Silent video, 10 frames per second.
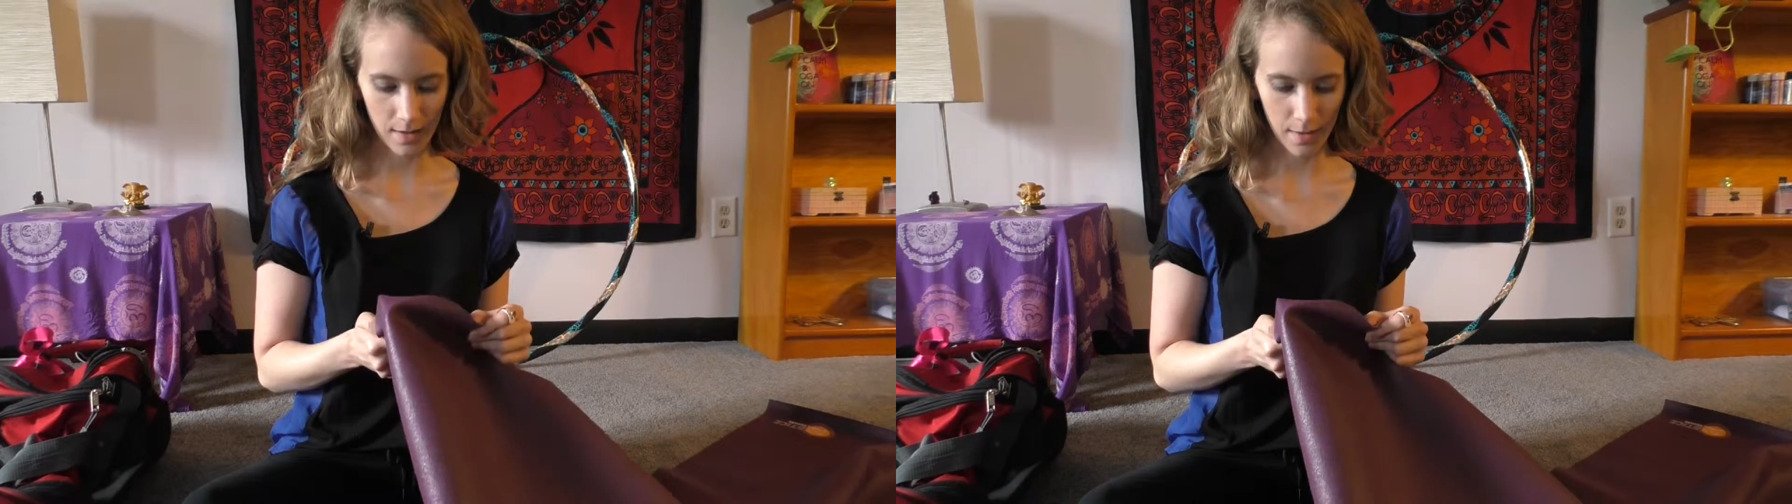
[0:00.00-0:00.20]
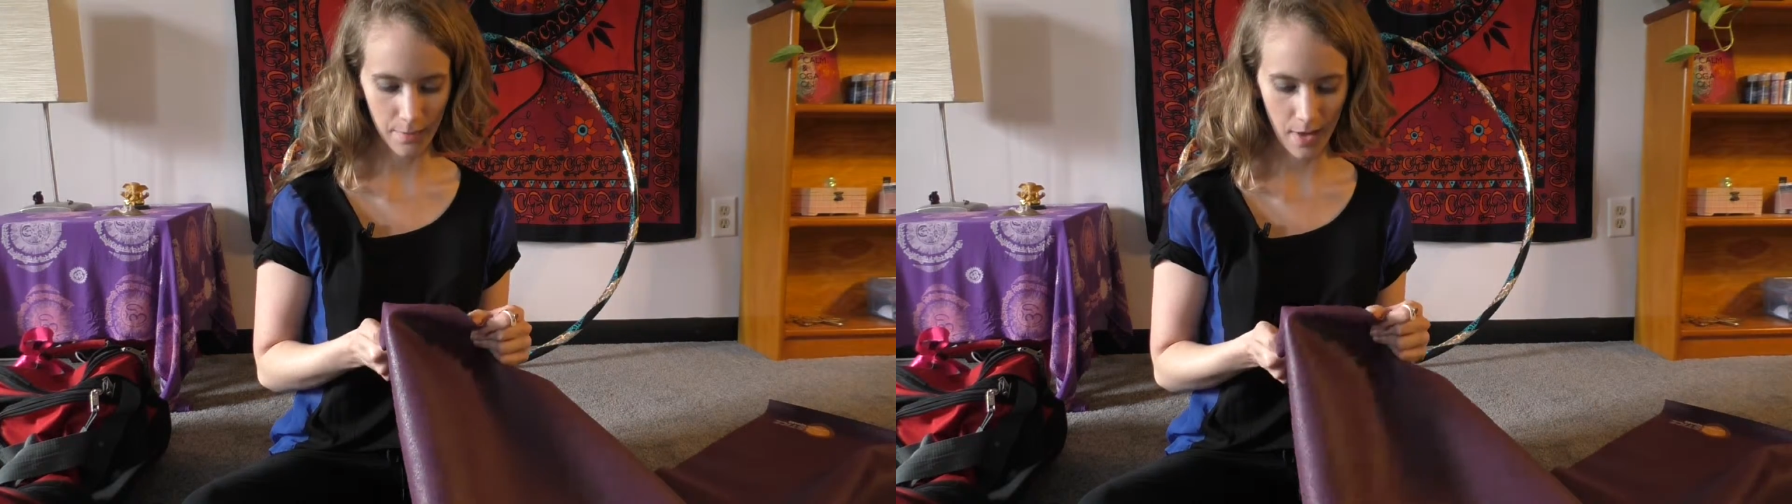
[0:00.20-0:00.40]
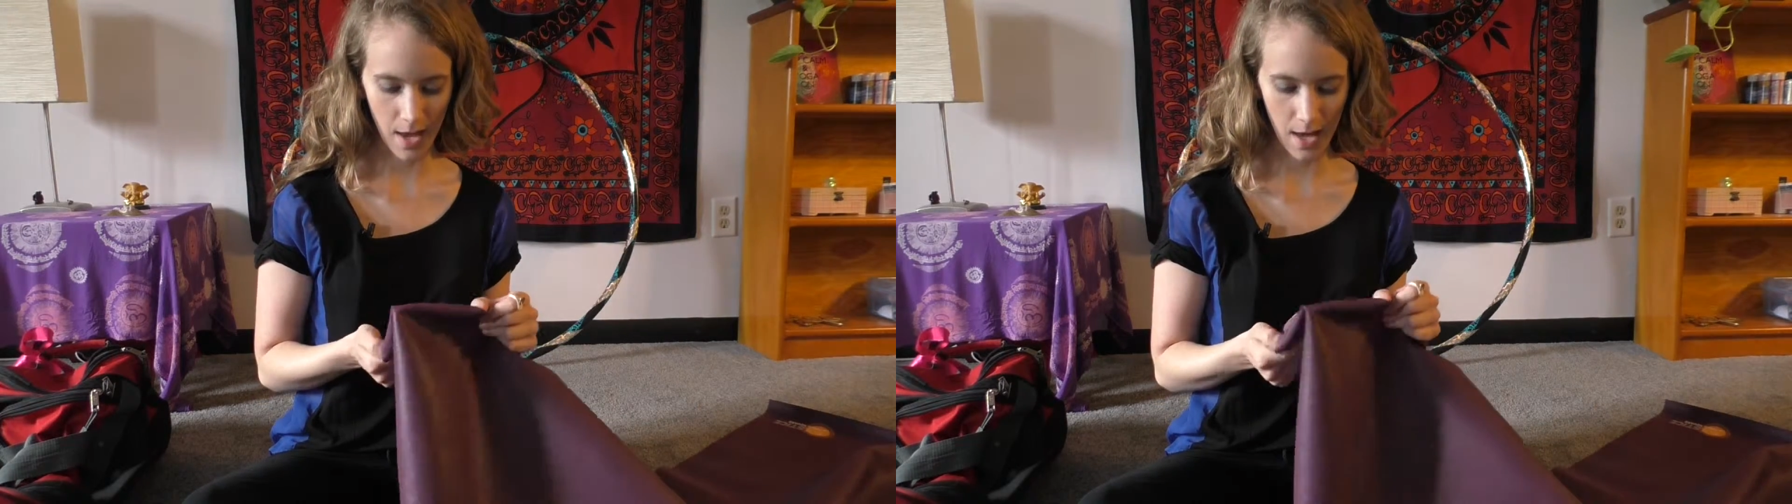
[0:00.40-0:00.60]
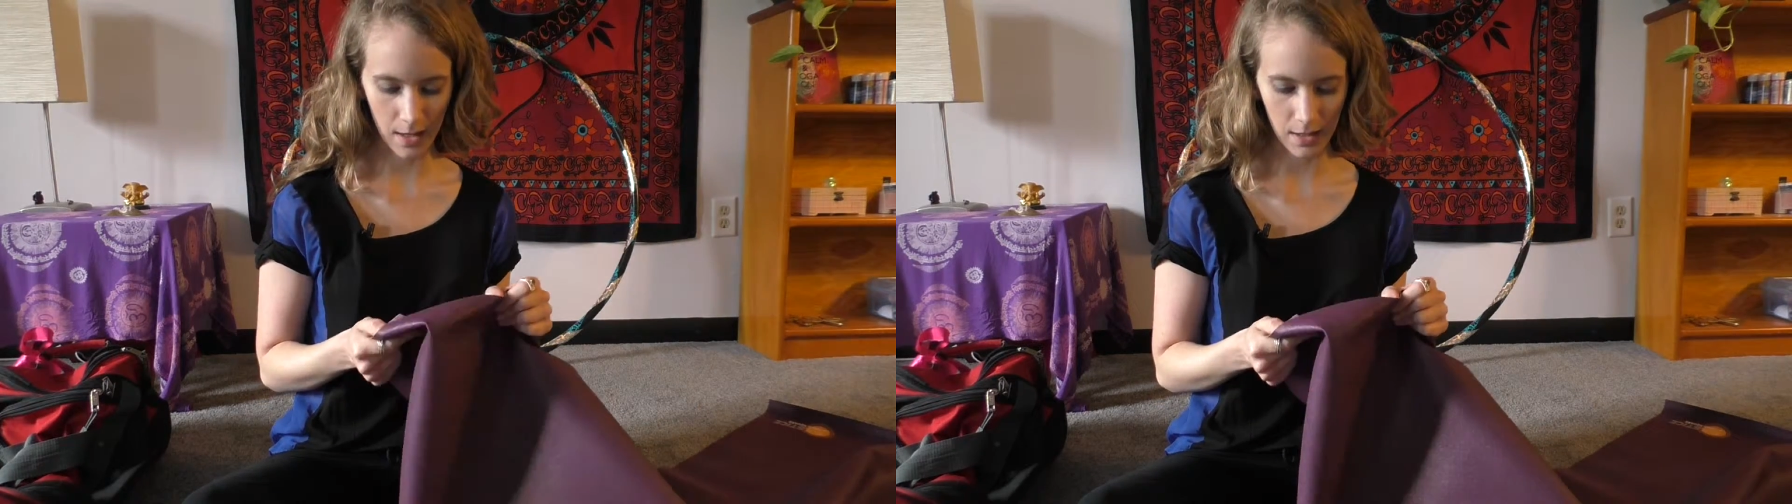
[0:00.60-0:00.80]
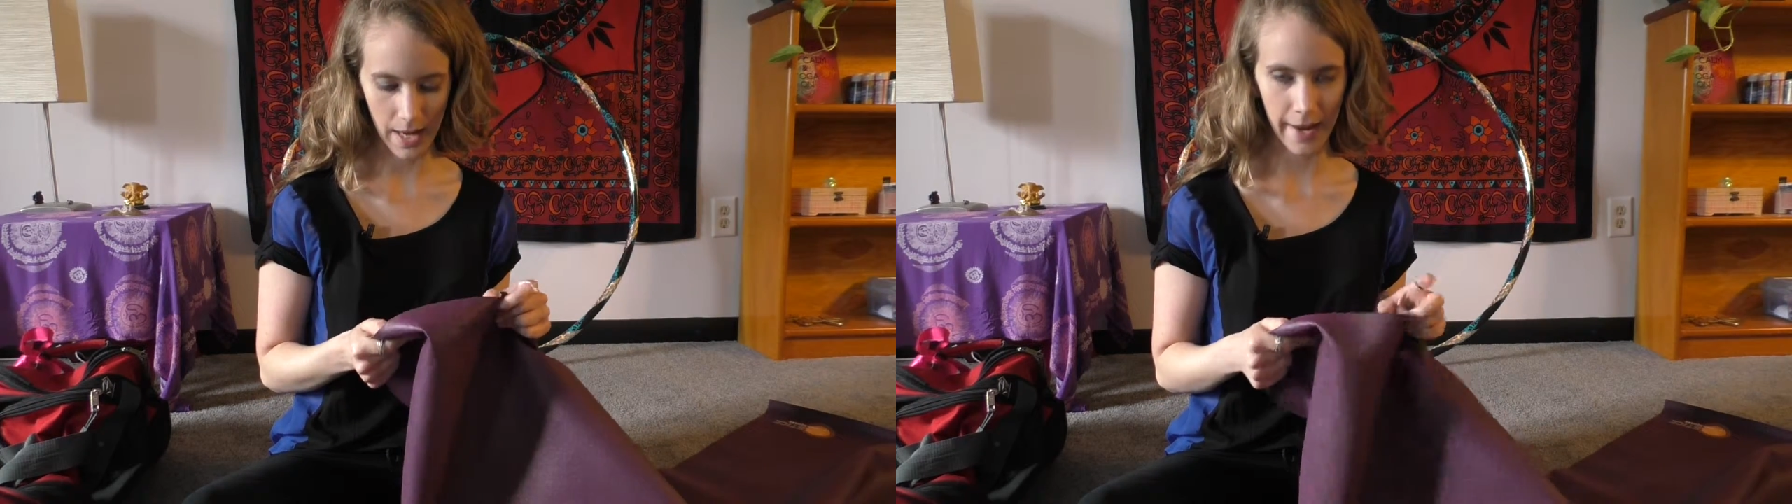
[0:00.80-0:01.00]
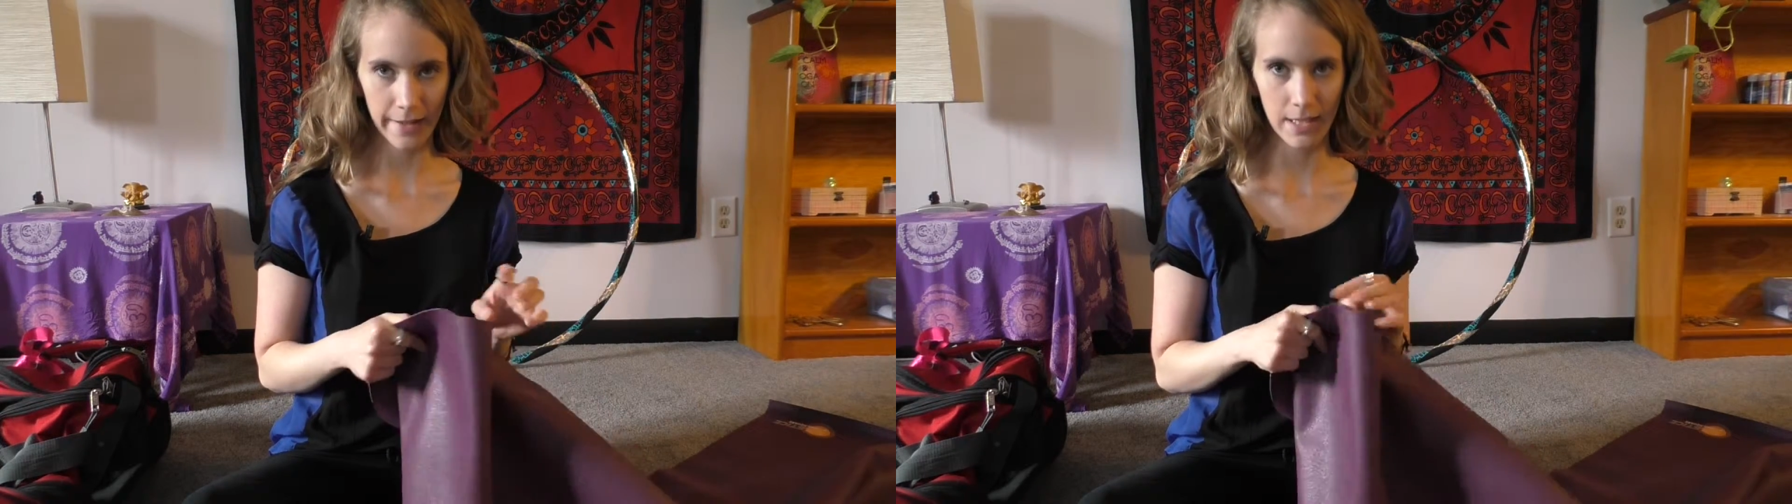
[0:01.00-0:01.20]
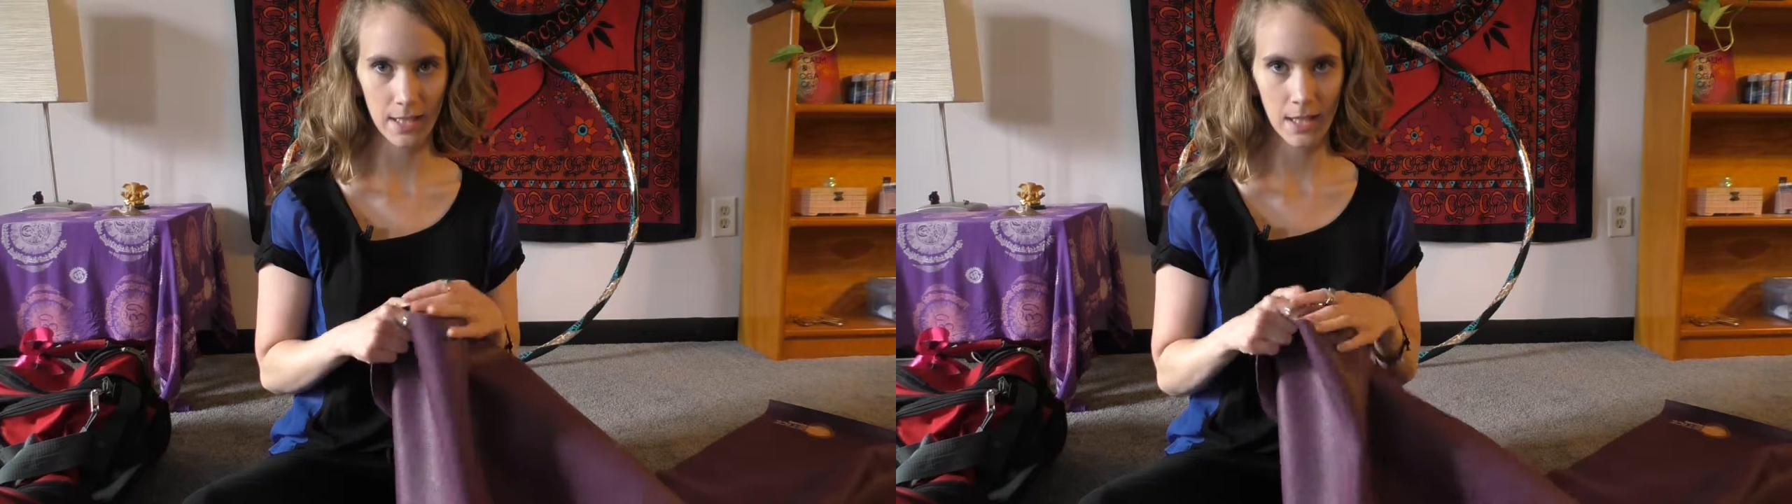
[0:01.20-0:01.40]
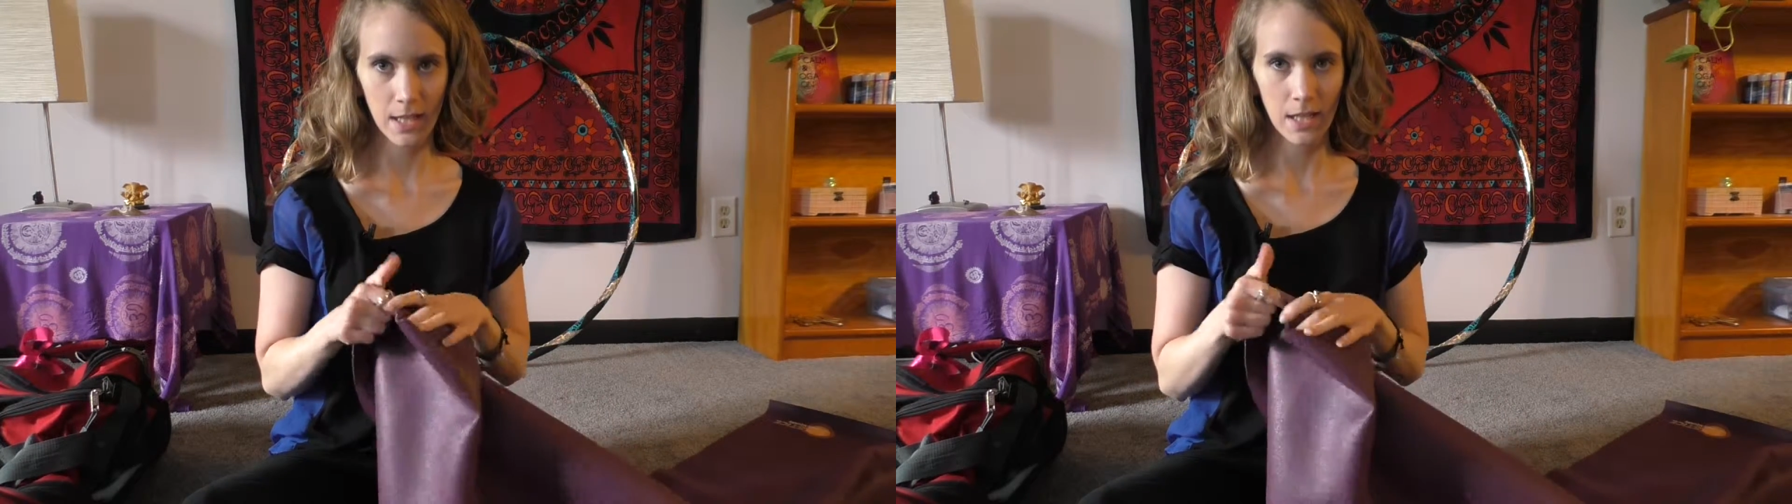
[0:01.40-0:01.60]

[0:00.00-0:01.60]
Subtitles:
something light,